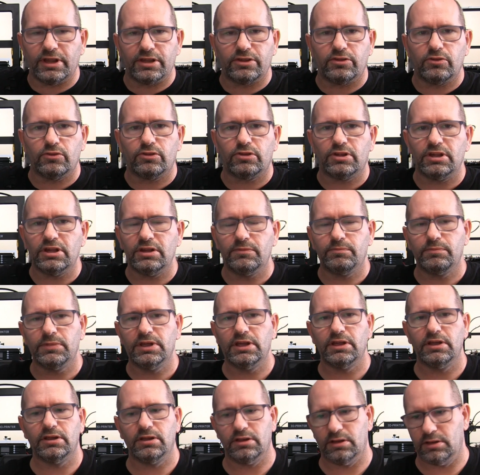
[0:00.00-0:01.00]
that you see
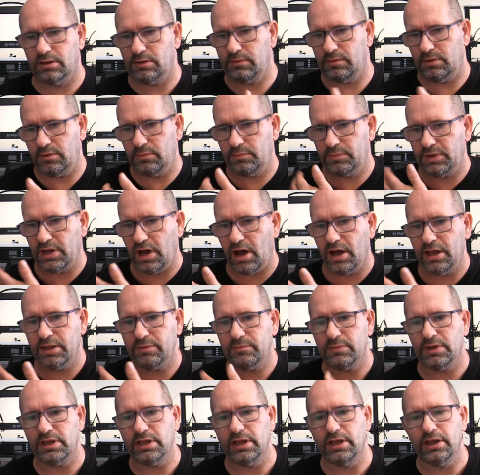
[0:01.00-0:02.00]
be, uh,
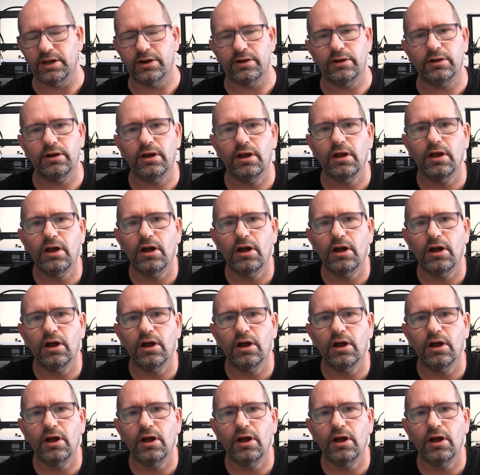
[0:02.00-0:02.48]
behind me here